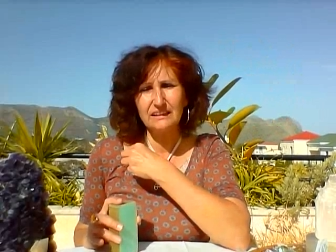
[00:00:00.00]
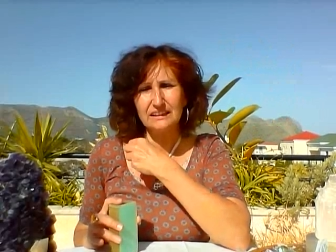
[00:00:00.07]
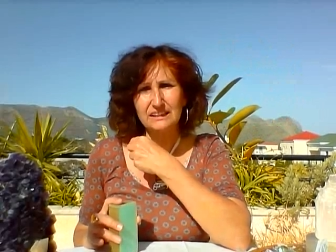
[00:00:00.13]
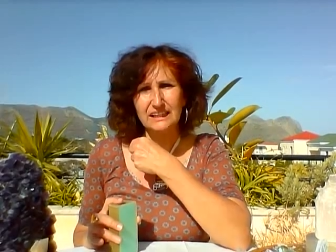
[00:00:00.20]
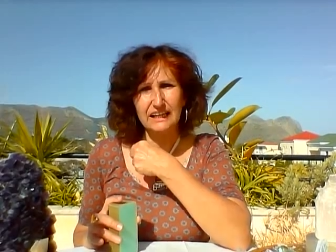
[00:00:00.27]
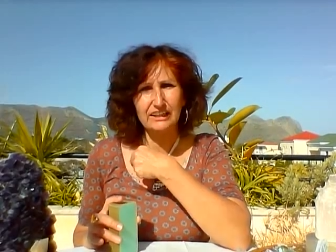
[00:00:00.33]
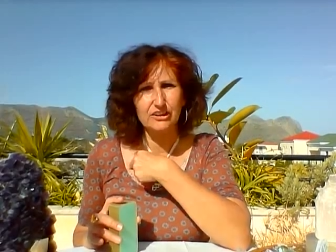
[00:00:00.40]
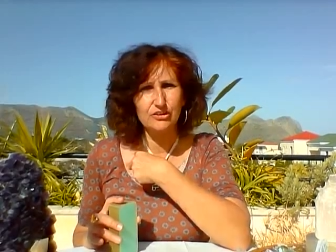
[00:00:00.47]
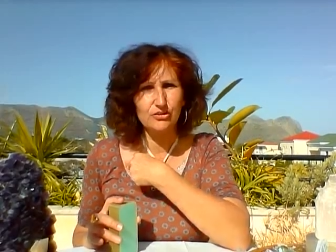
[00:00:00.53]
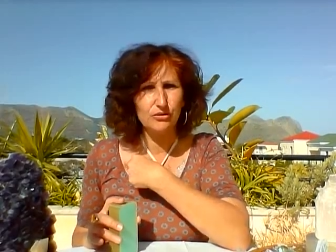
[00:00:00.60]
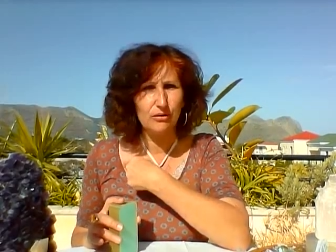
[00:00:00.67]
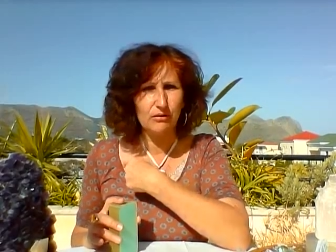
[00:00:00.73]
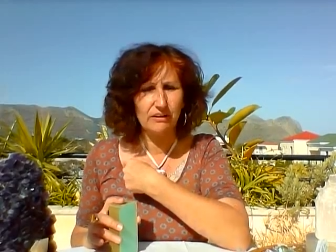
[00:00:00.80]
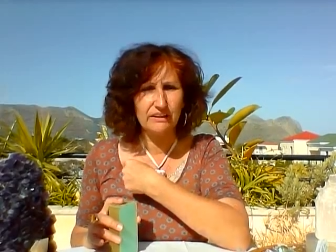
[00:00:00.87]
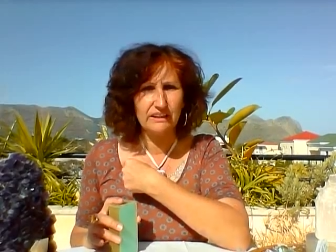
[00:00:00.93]
it's like a
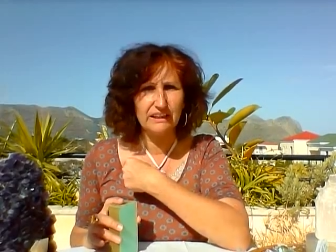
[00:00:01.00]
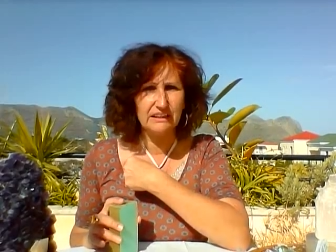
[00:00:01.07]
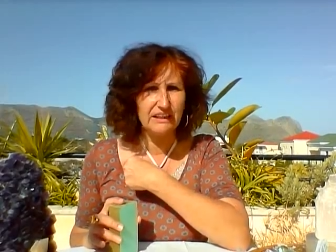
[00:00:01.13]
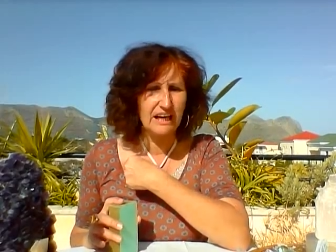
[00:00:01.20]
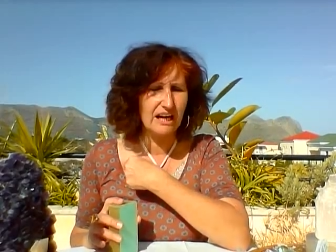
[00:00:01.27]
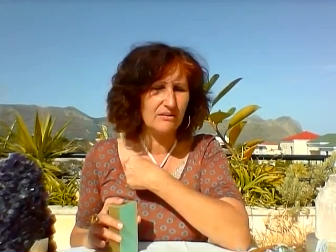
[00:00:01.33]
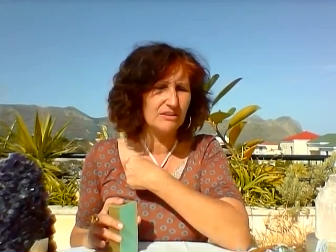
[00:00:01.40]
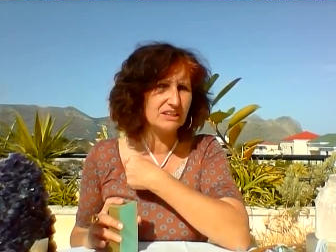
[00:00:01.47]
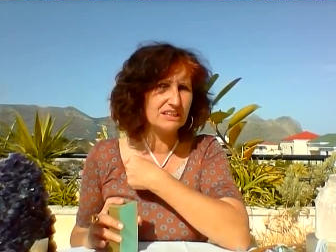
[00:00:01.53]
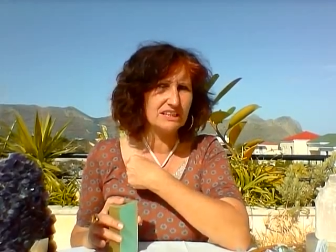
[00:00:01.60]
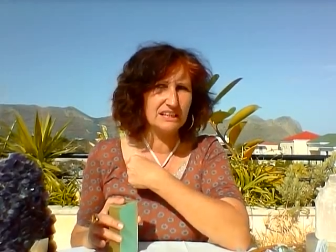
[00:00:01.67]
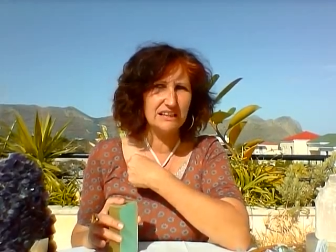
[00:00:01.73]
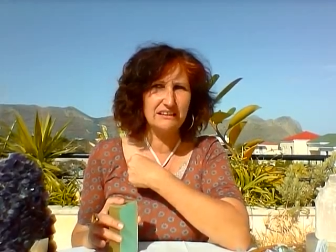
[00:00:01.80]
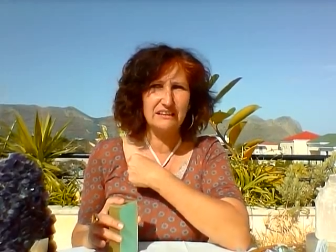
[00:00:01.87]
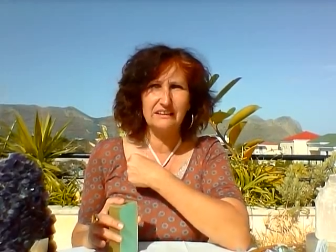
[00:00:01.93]
thorn in our
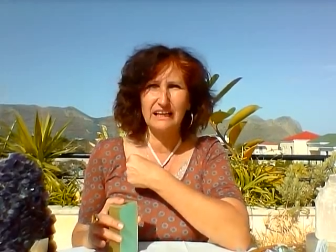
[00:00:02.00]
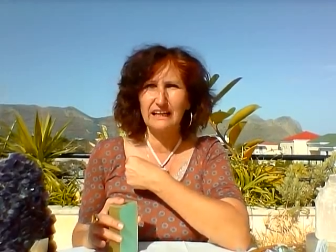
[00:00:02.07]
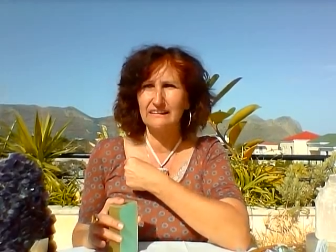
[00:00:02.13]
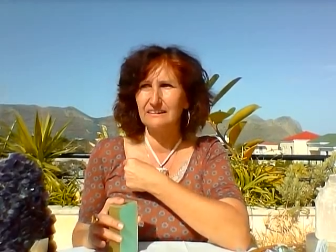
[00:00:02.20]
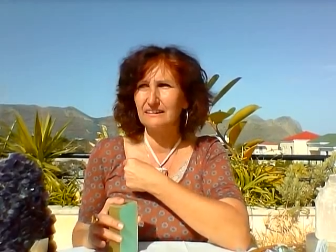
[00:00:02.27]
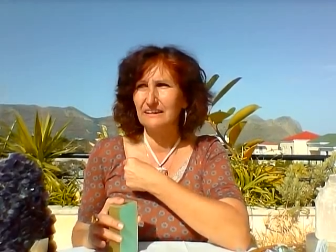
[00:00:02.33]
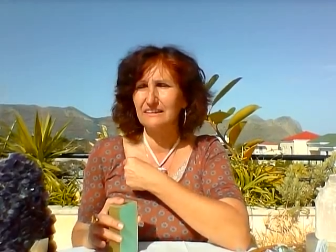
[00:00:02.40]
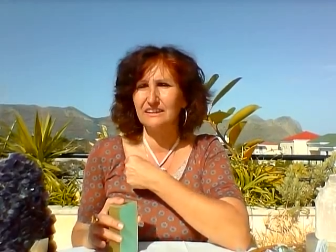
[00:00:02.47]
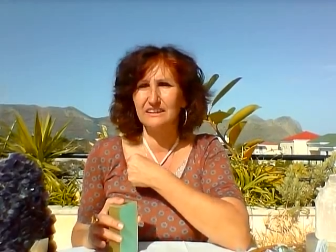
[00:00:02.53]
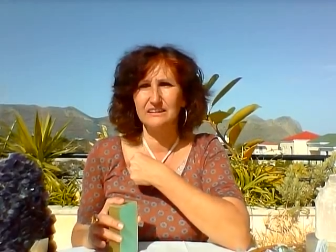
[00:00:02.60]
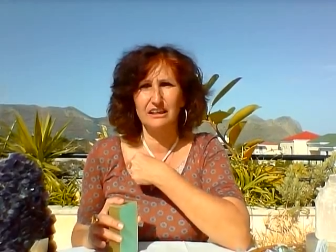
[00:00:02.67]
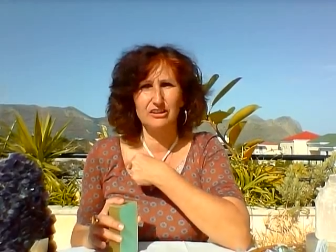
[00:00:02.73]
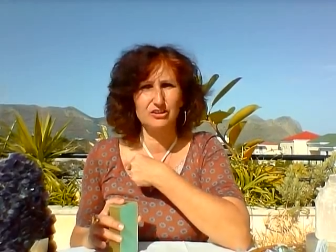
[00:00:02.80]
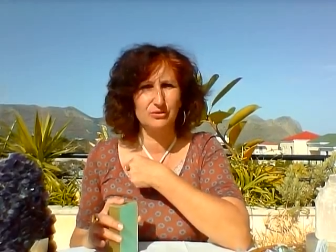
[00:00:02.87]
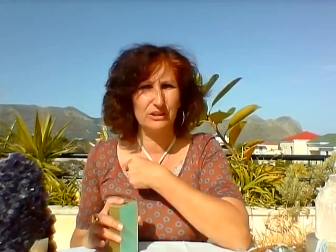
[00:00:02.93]
skin that at the end
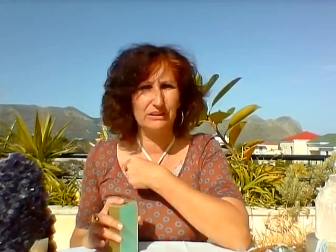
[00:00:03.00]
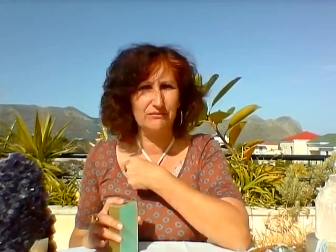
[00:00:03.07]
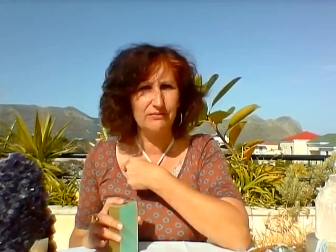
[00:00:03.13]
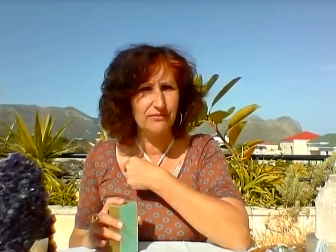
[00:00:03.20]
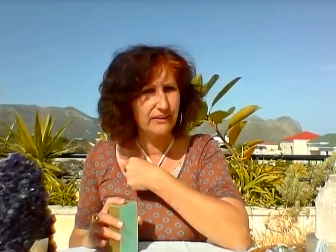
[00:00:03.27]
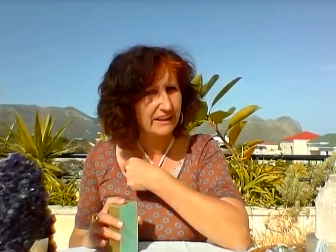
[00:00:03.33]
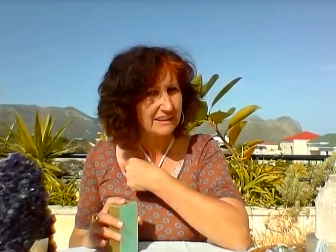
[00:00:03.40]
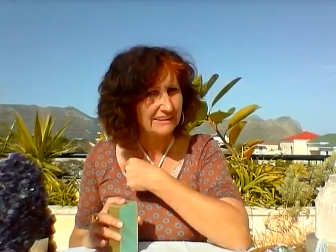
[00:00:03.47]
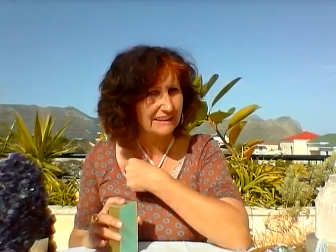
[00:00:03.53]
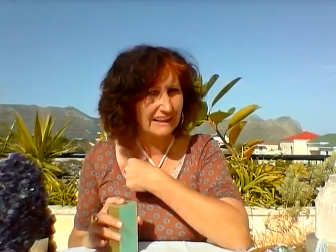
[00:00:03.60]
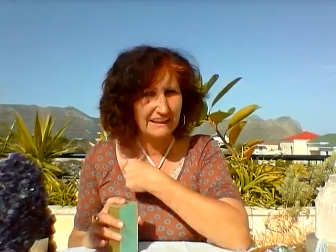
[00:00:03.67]
starts to infect